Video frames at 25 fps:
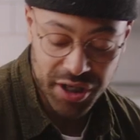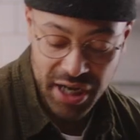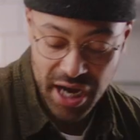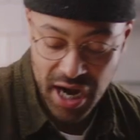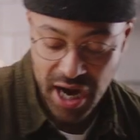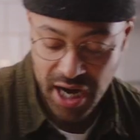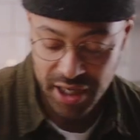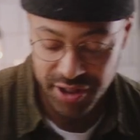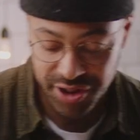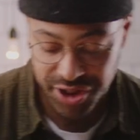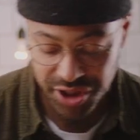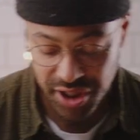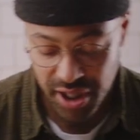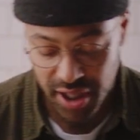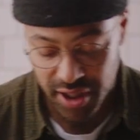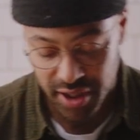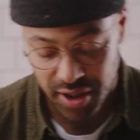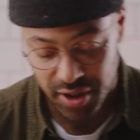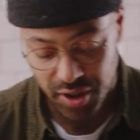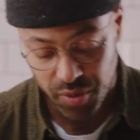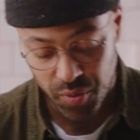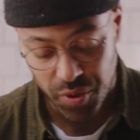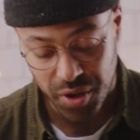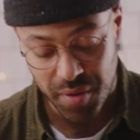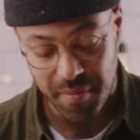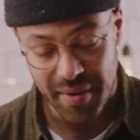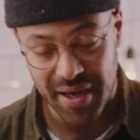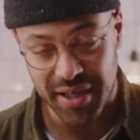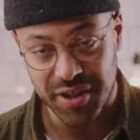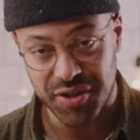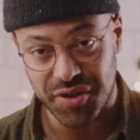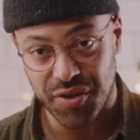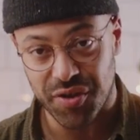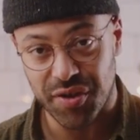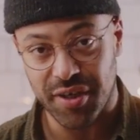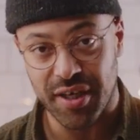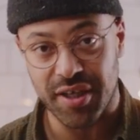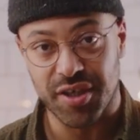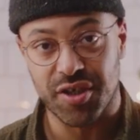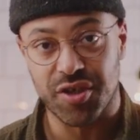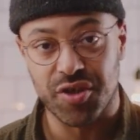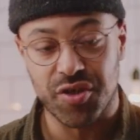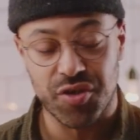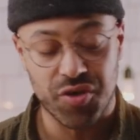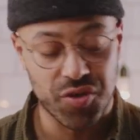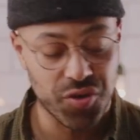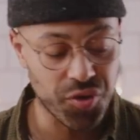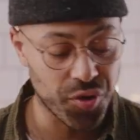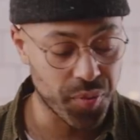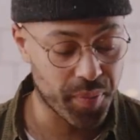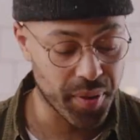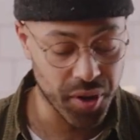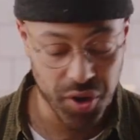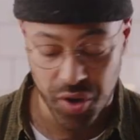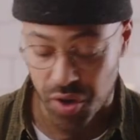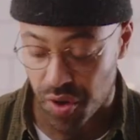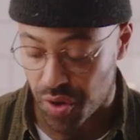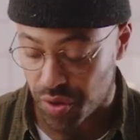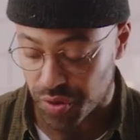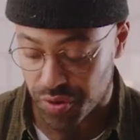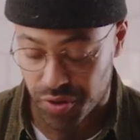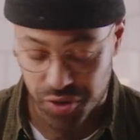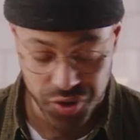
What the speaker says: hard shake. You want to make sure that's super cold,